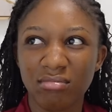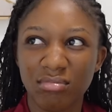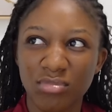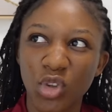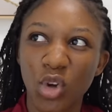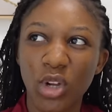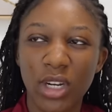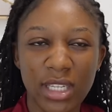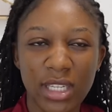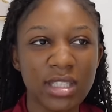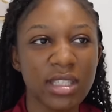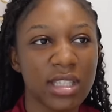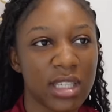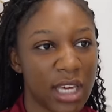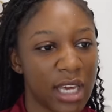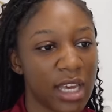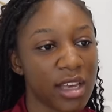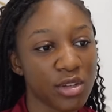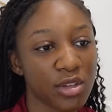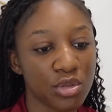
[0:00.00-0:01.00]
dollars
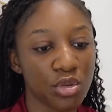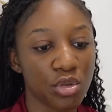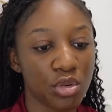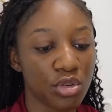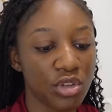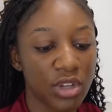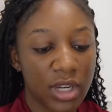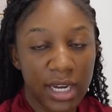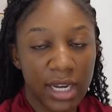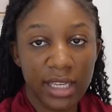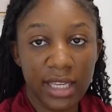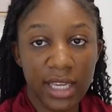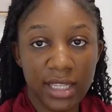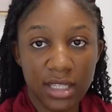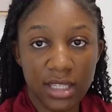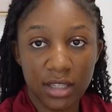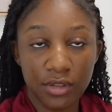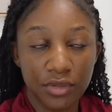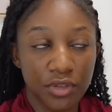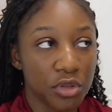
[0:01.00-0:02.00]
here so you can get
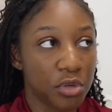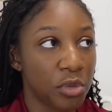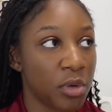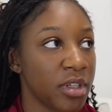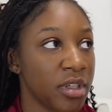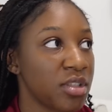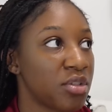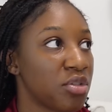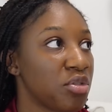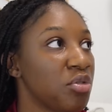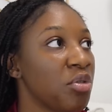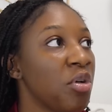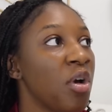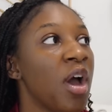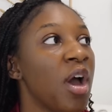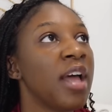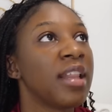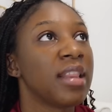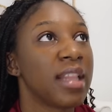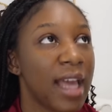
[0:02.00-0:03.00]
it if you want to
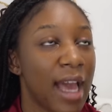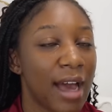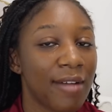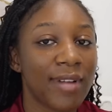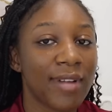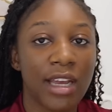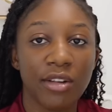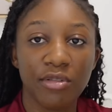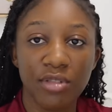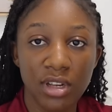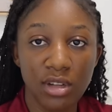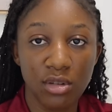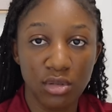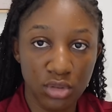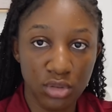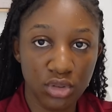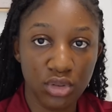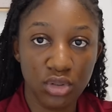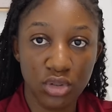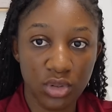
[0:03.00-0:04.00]
they have like really
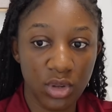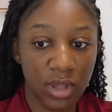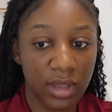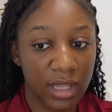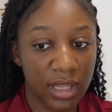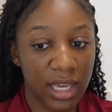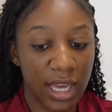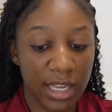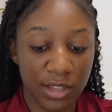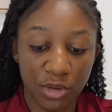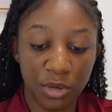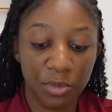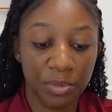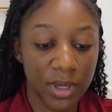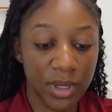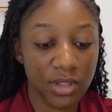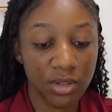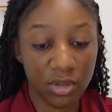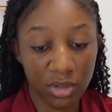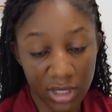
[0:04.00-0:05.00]
good shows on there as
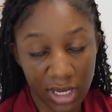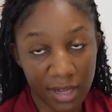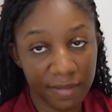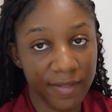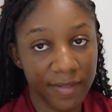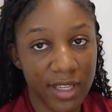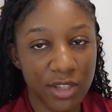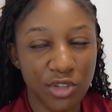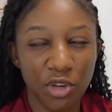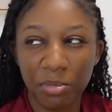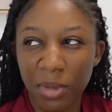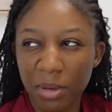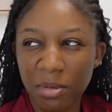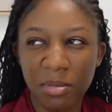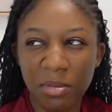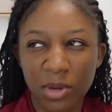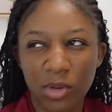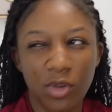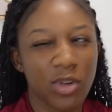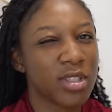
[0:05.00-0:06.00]
compared to netflix or maybe
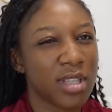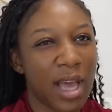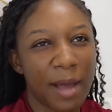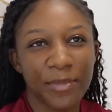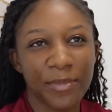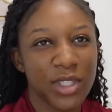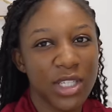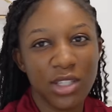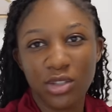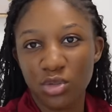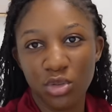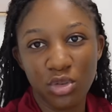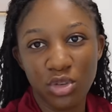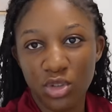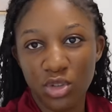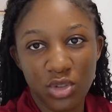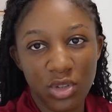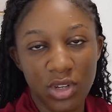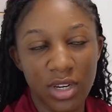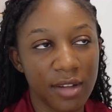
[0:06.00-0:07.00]
because i'm just so
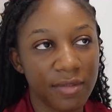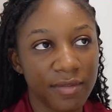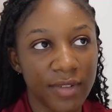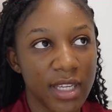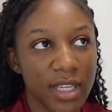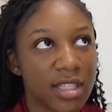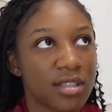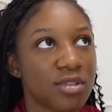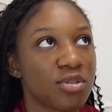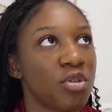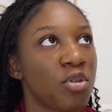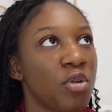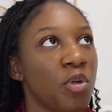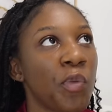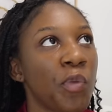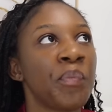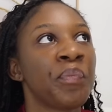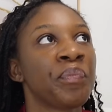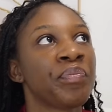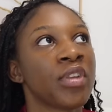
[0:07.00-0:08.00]
used to netflix
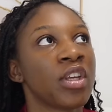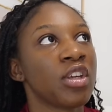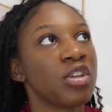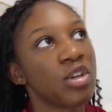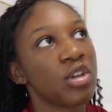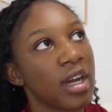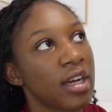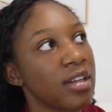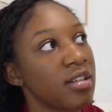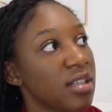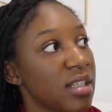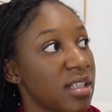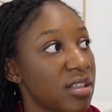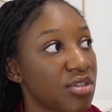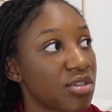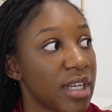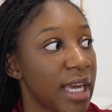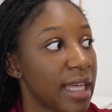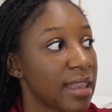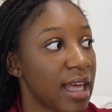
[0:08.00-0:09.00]
so you can
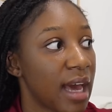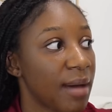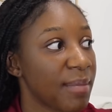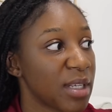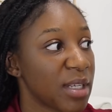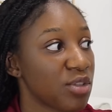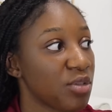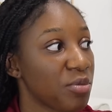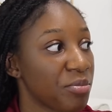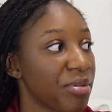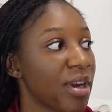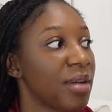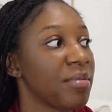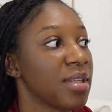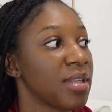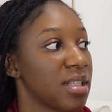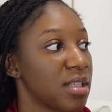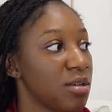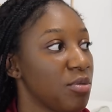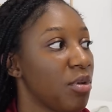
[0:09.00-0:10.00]
get the amazon prime
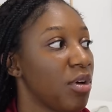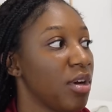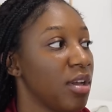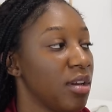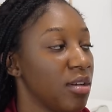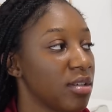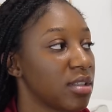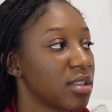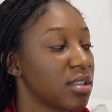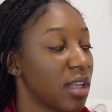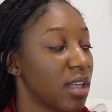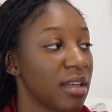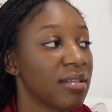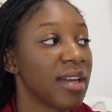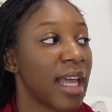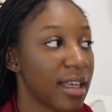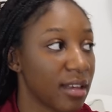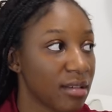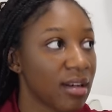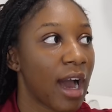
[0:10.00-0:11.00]
and see what it looks uh,
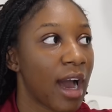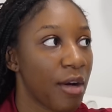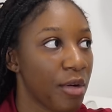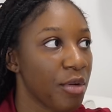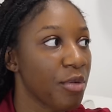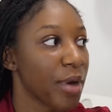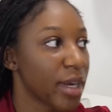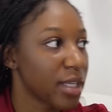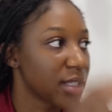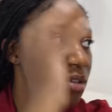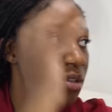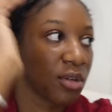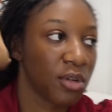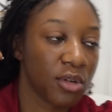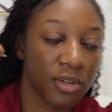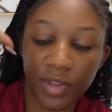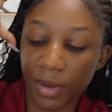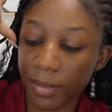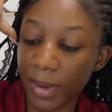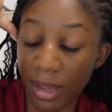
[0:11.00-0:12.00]
like how it works and all
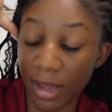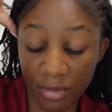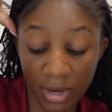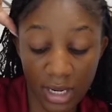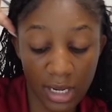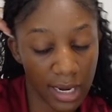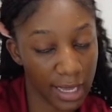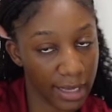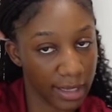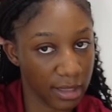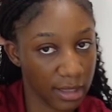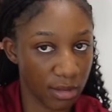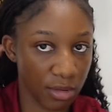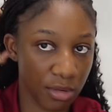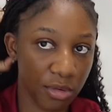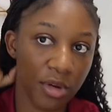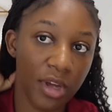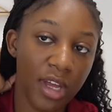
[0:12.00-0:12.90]
of that but i really like it though